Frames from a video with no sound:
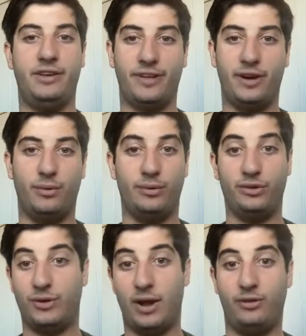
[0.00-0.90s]
If anyone was
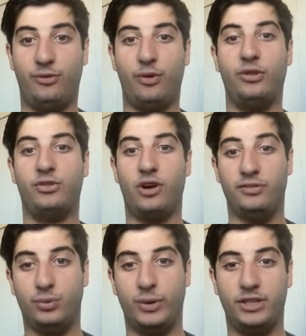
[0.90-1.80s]
around for the start
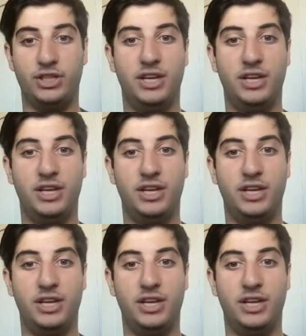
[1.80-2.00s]
of Twitch,